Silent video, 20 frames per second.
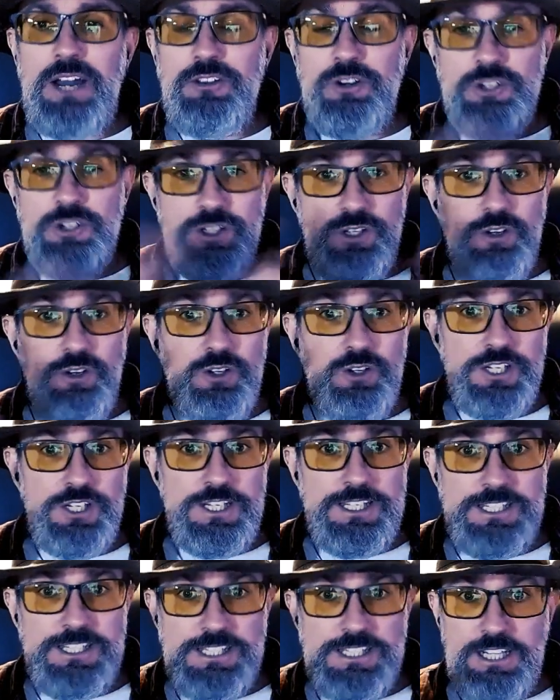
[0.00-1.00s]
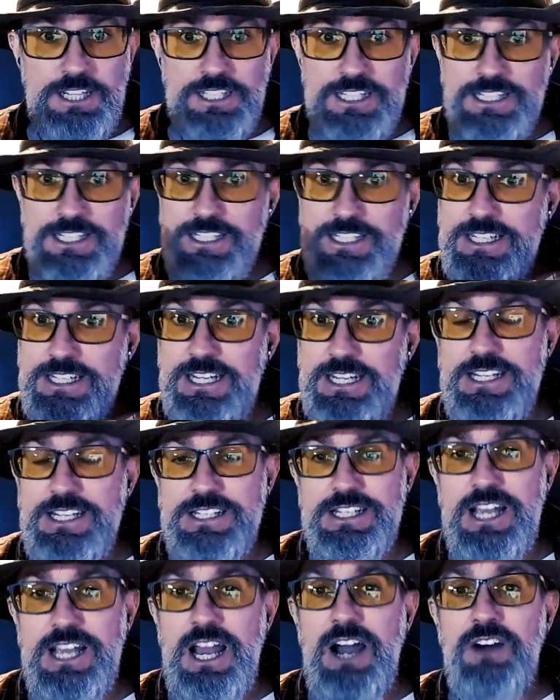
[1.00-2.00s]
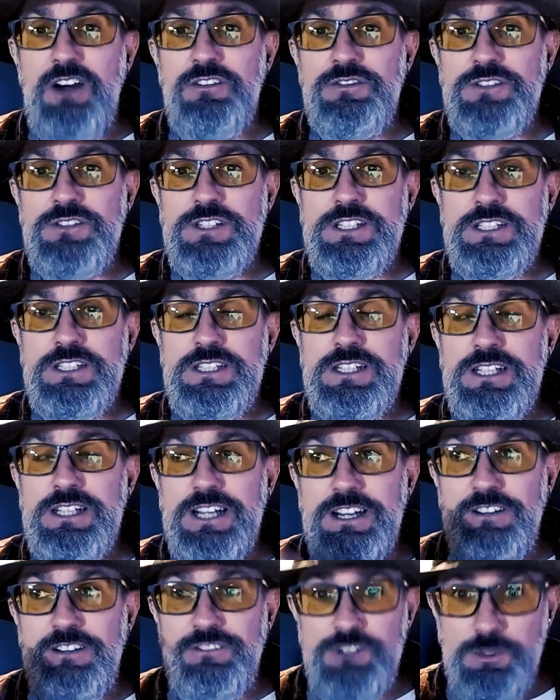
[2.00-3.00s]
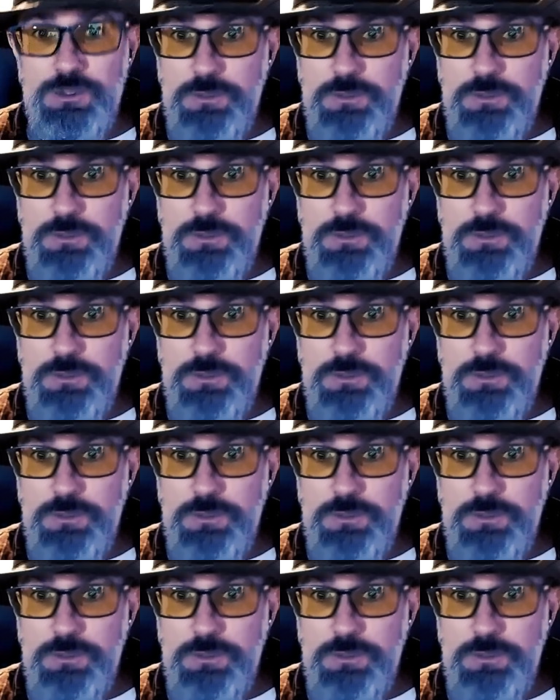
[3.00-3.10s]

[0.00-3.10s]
There's sunken cities out of